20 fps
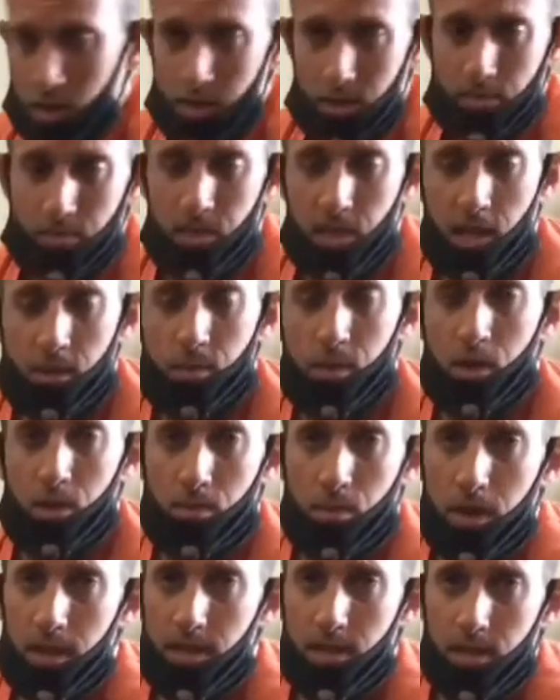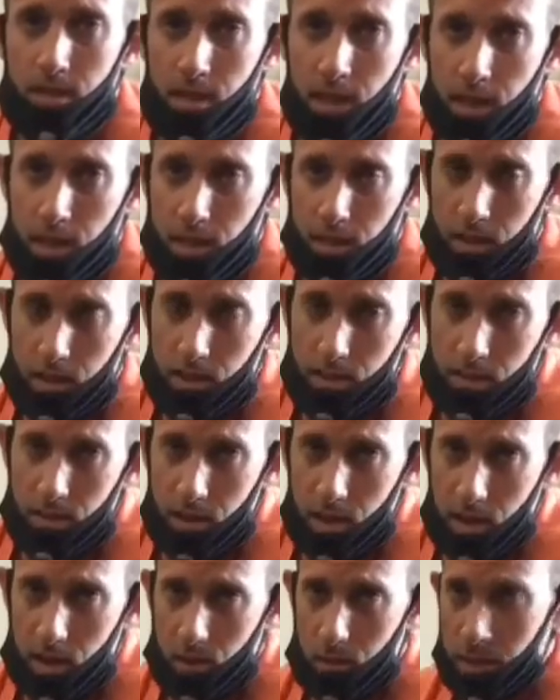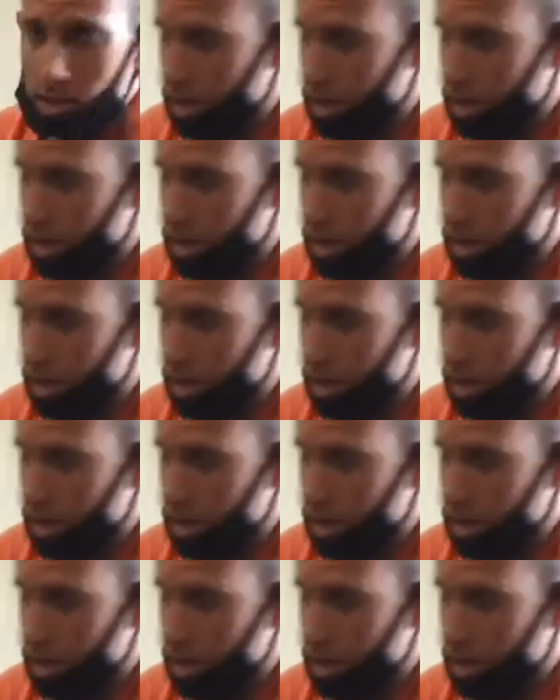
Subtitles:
trying some taping or bracing techniques.